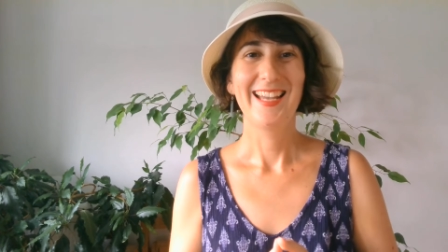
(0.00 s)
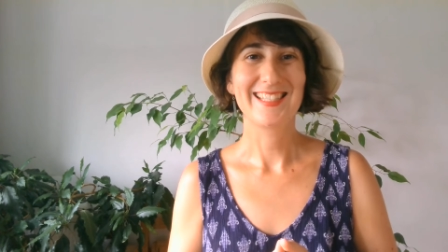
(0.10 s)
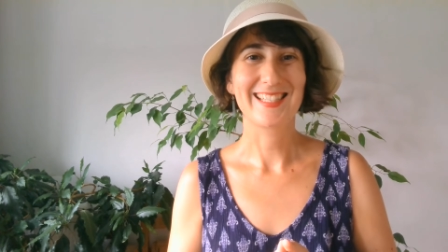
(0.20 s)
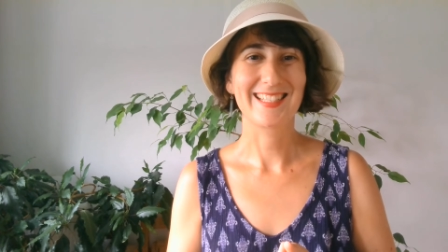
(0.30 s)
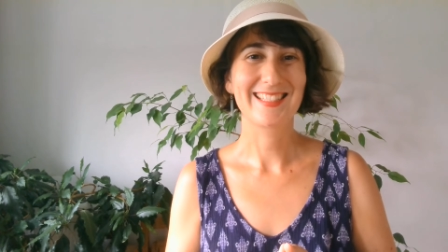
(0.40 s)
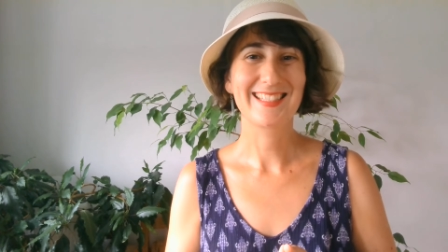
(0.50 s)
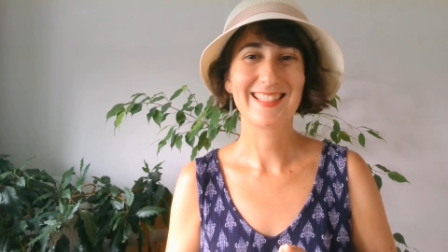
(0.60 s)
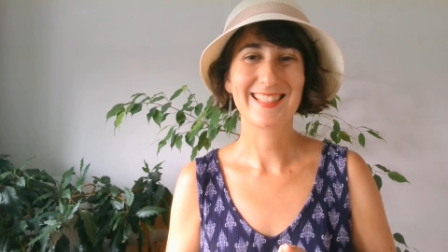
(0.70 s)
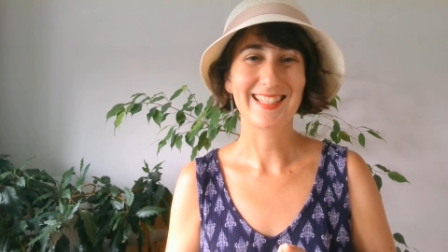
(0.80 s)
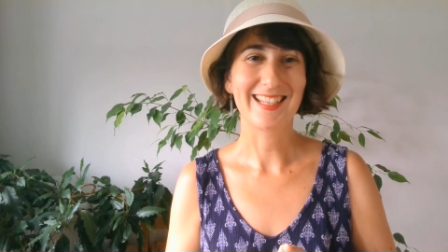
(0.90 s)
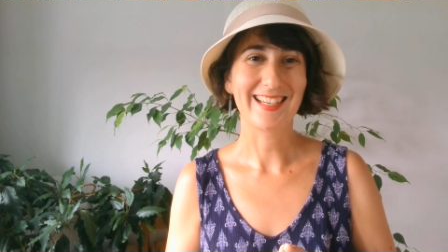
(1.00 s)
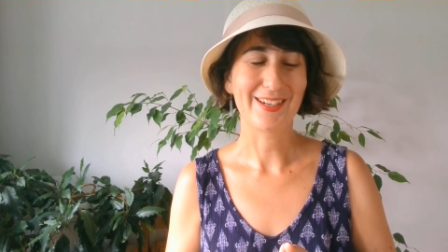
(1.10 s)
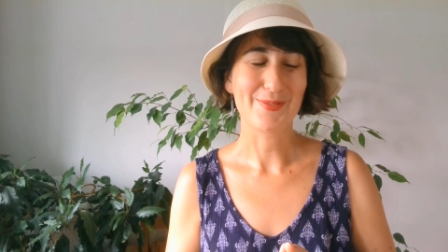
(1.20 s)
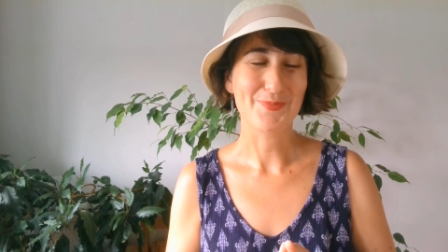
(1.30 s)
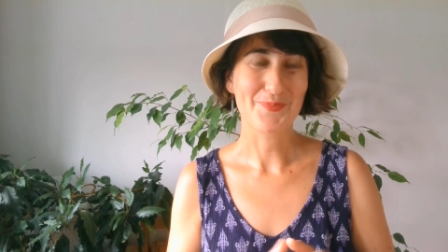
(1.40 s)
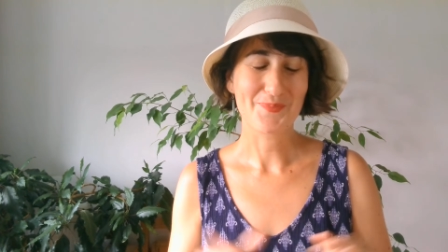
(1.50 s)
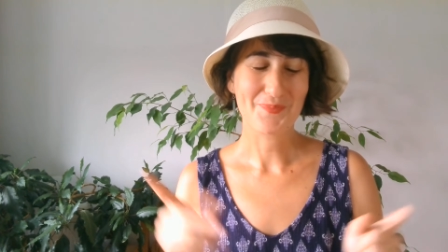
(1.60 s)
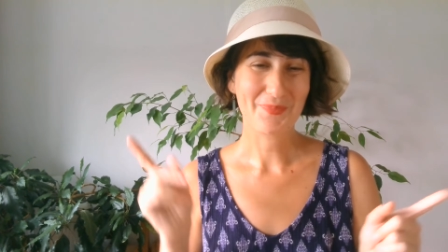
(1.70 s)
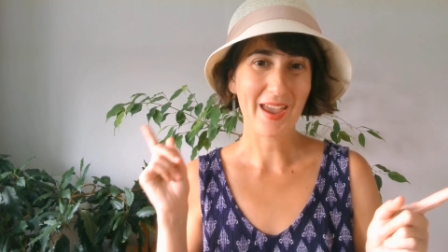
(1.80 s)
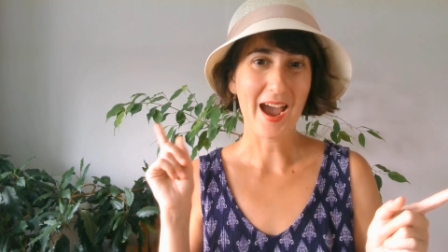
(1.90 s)
just
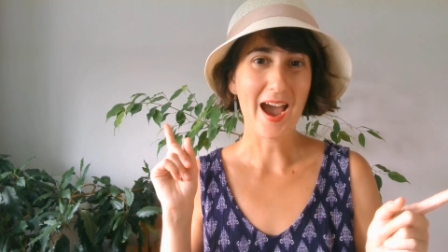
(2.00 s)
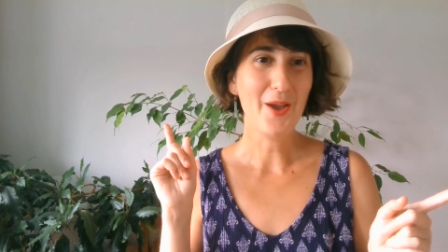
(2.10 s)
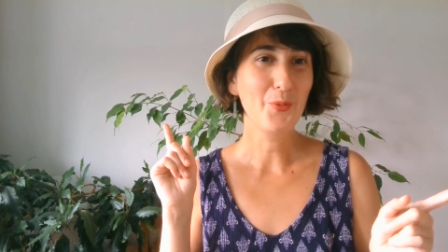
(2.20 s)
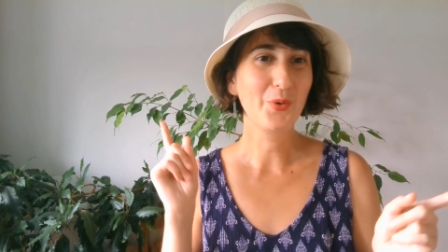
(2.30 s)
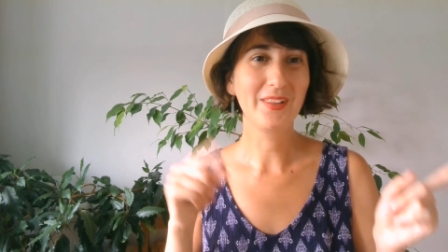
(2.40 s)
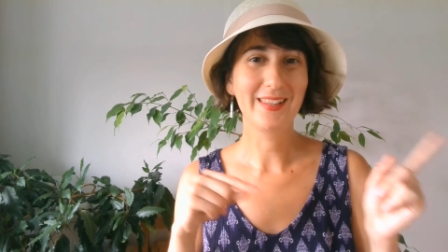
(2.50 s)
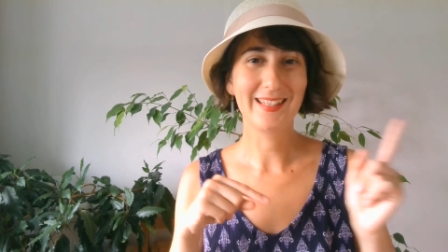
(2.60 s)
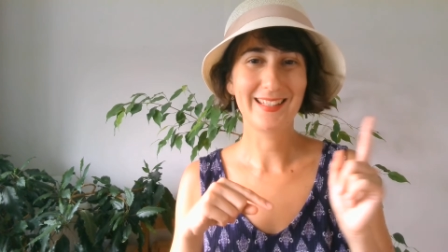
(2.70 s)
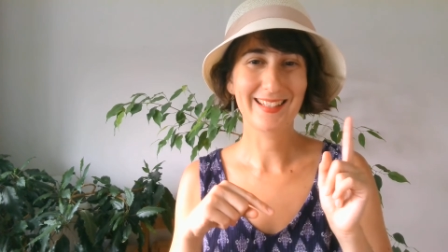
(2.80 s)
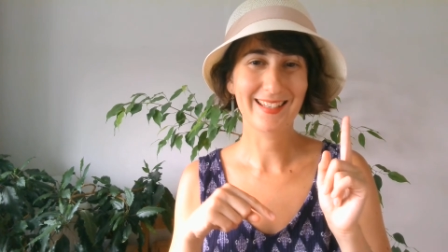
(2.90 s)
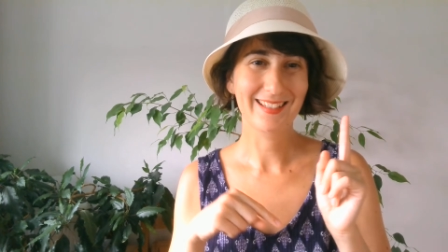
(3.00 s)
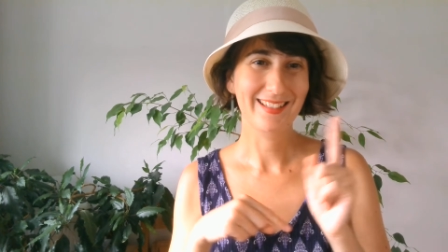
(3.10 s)
I will link